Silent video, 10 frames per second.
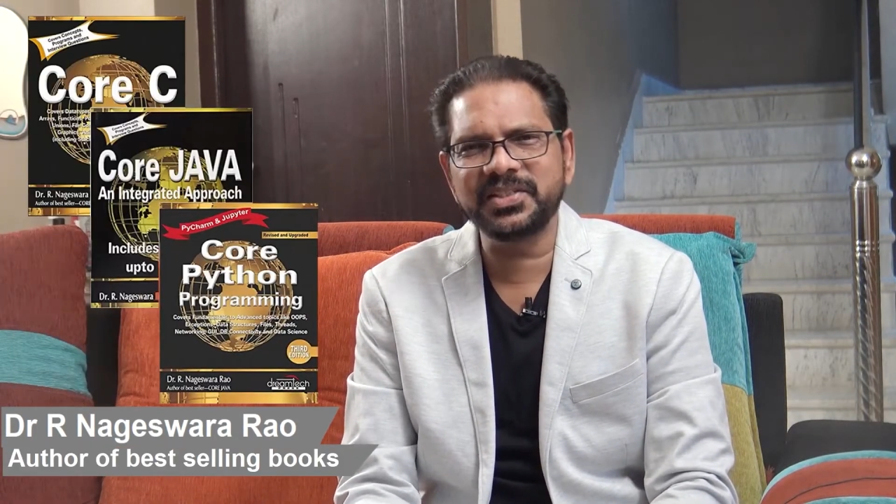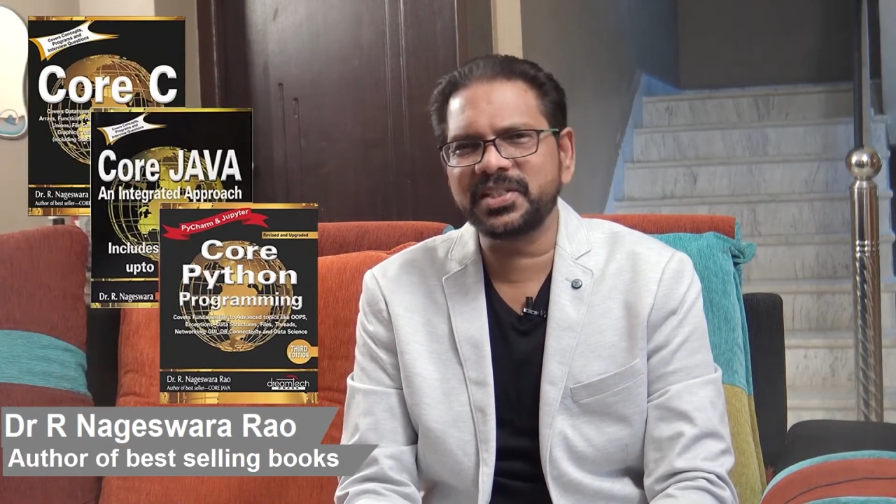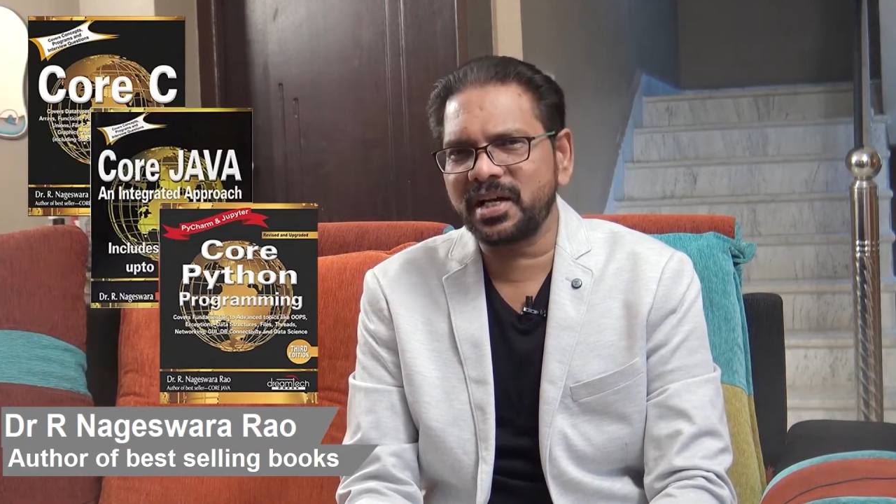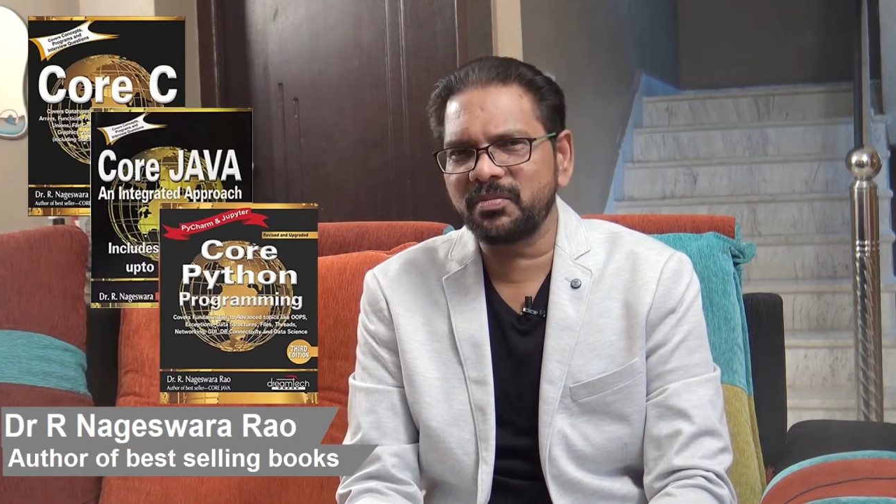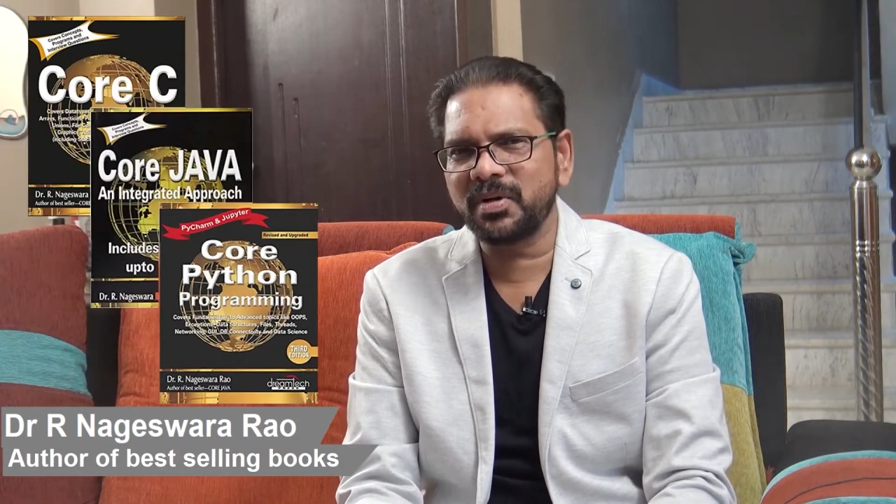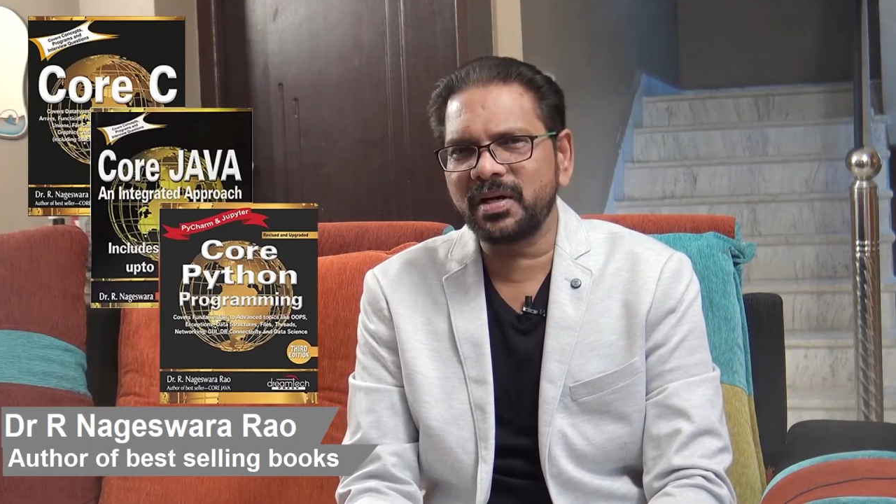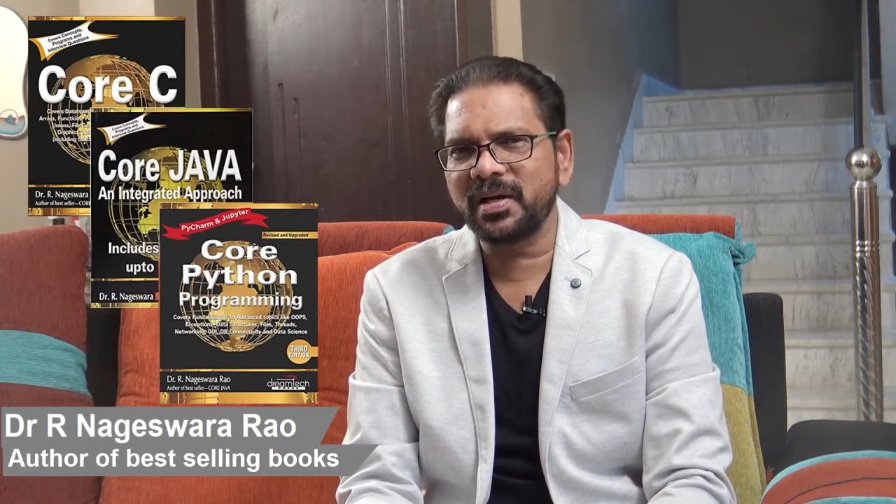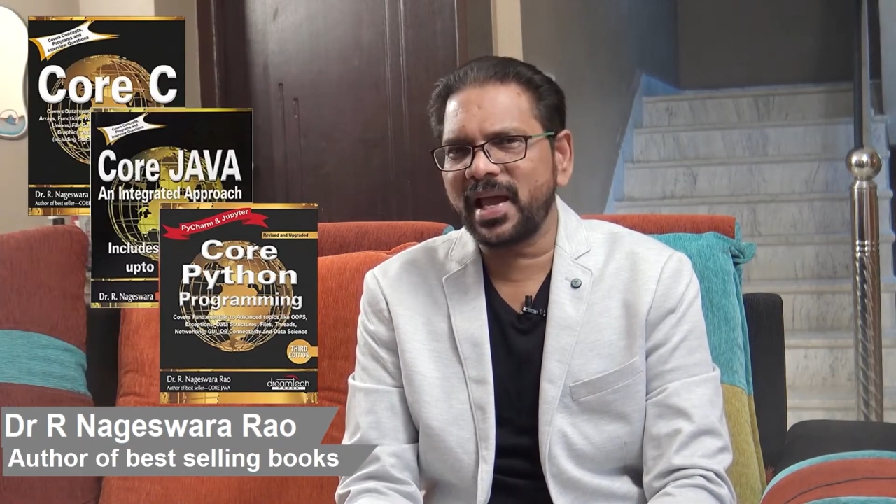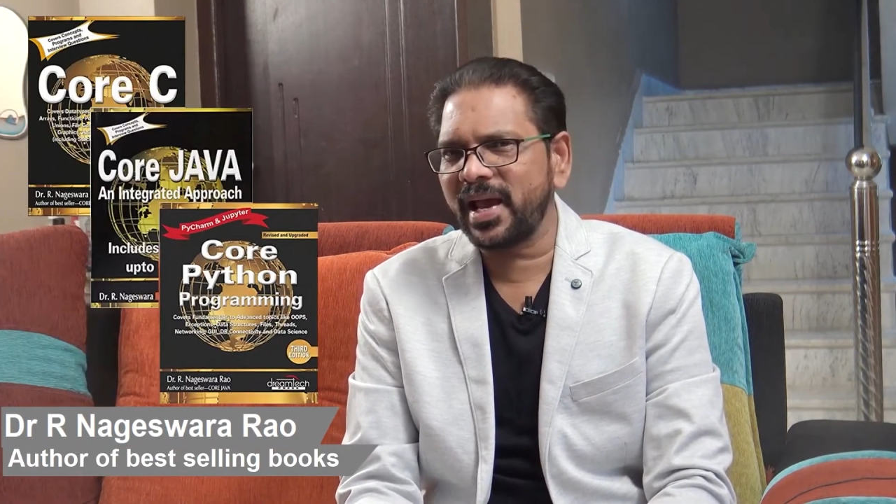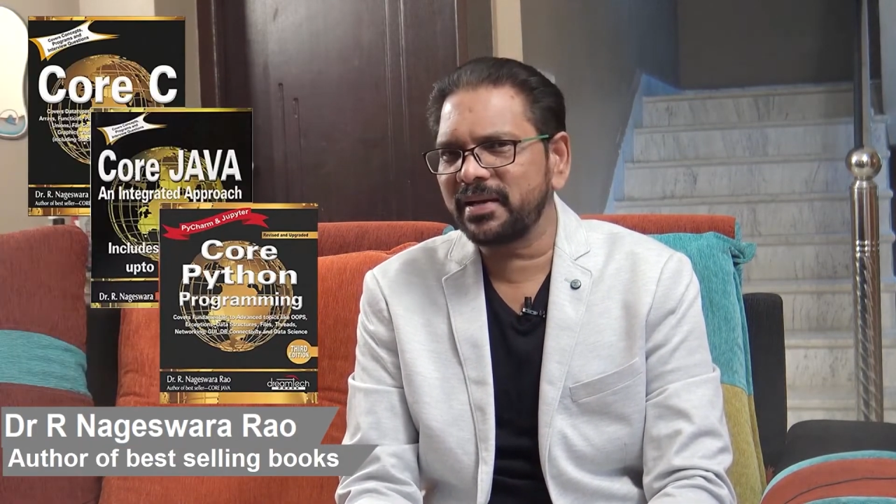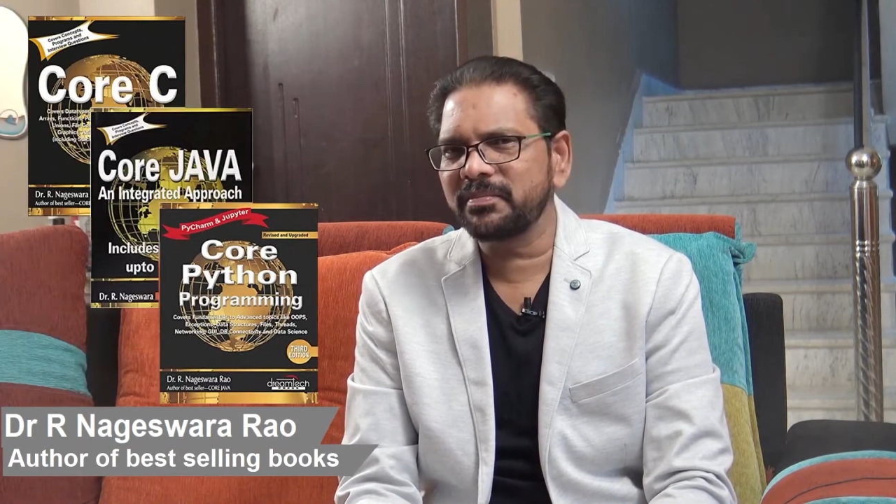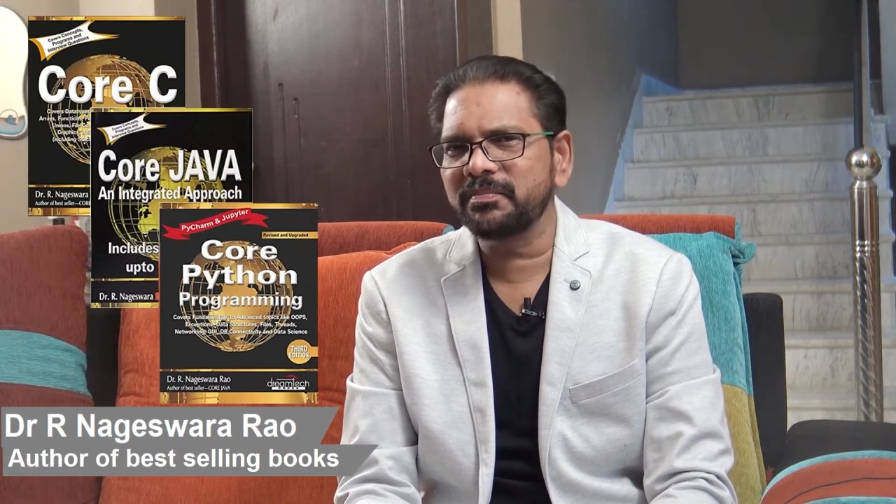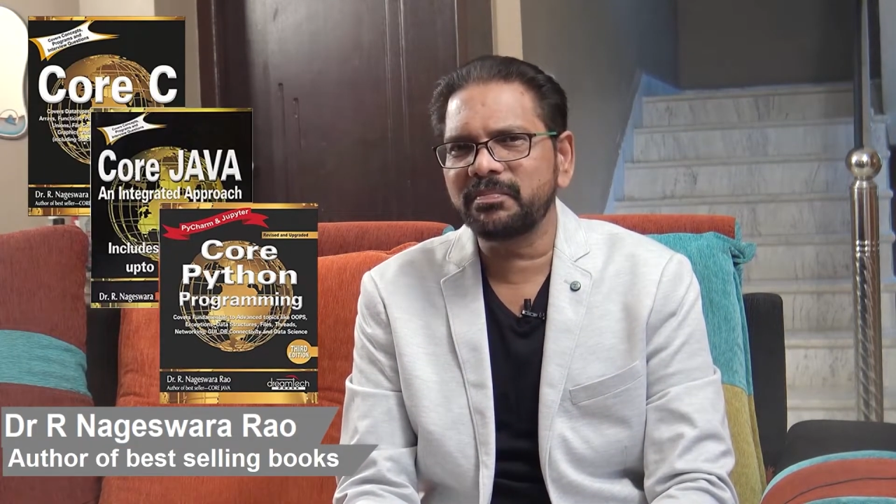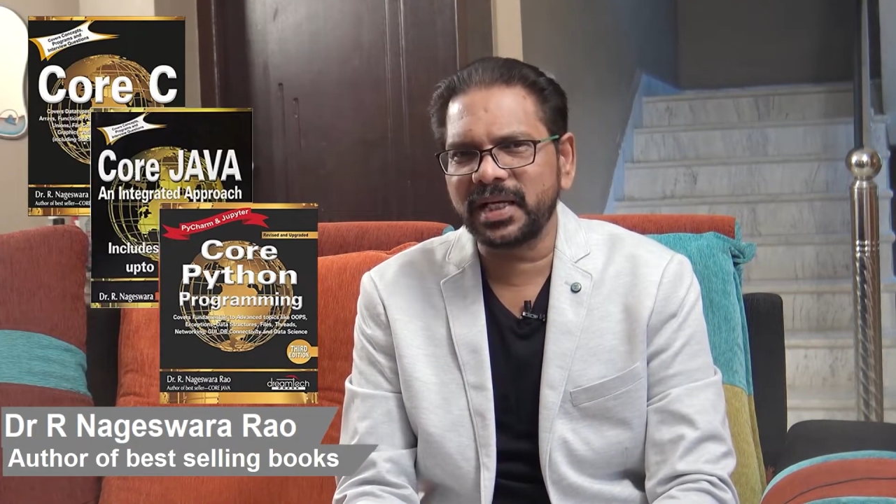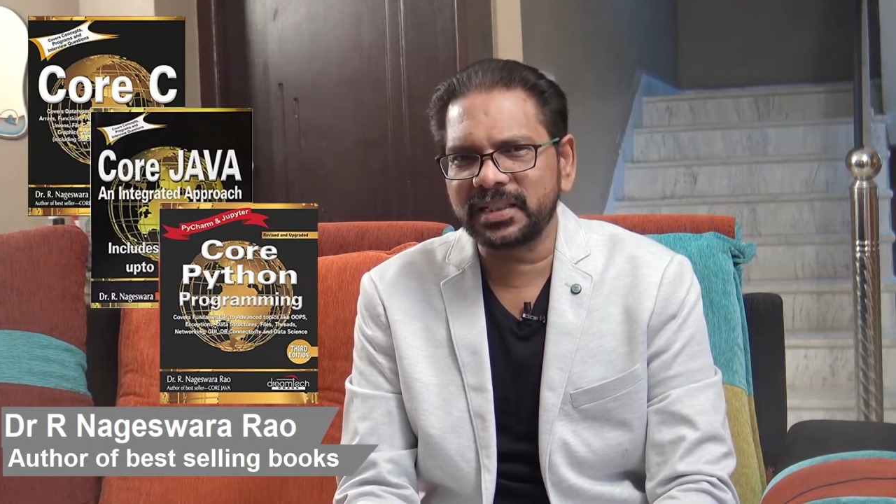Java and
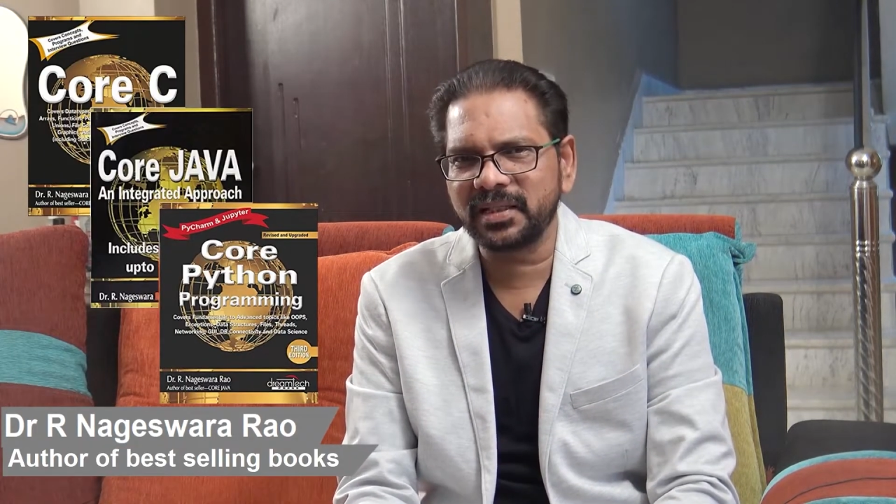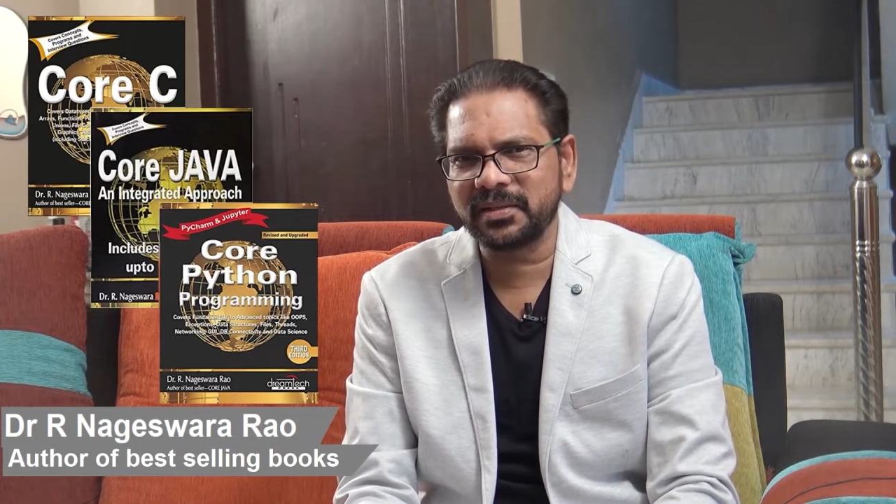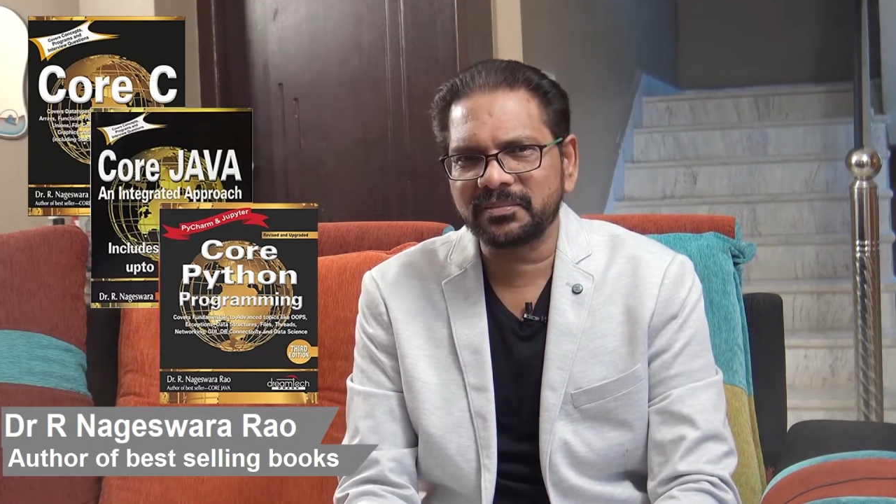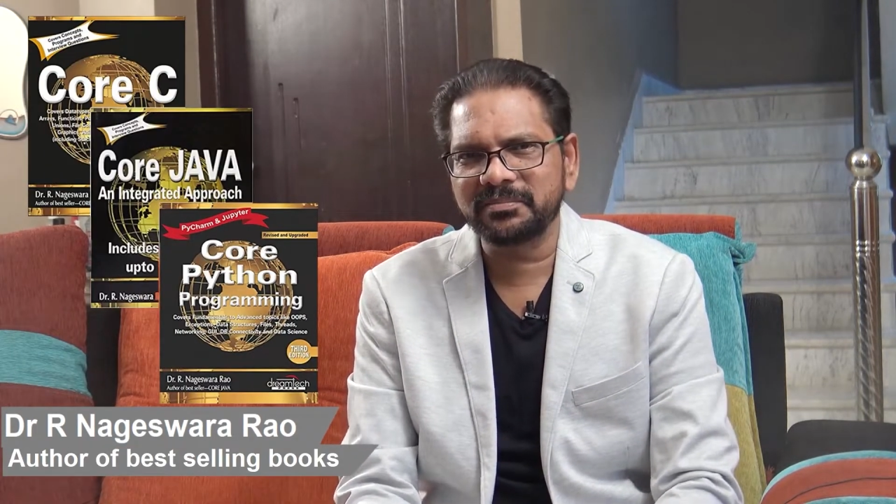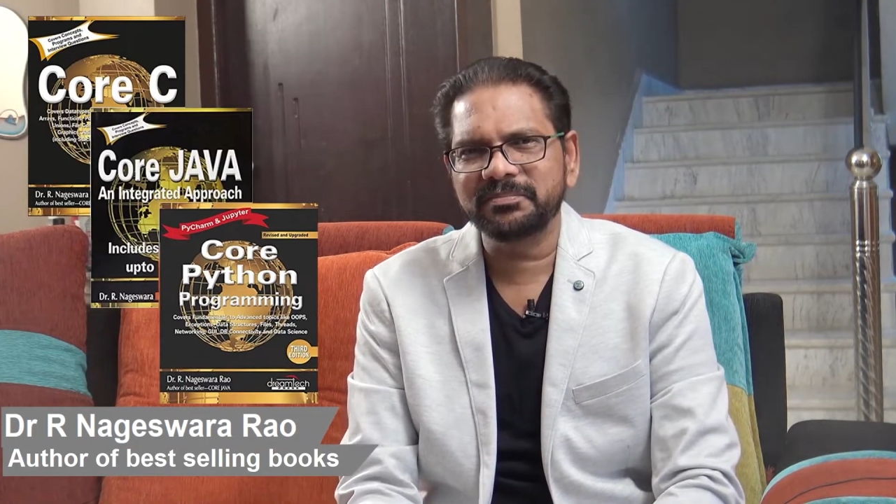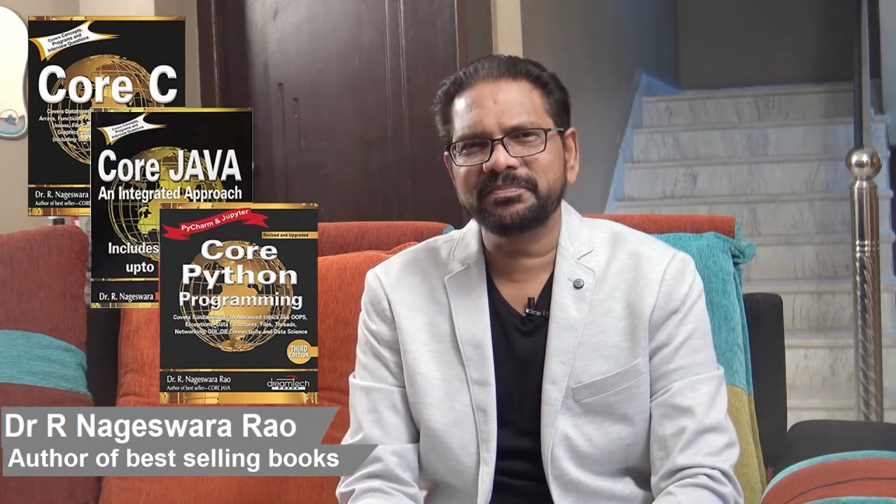Python.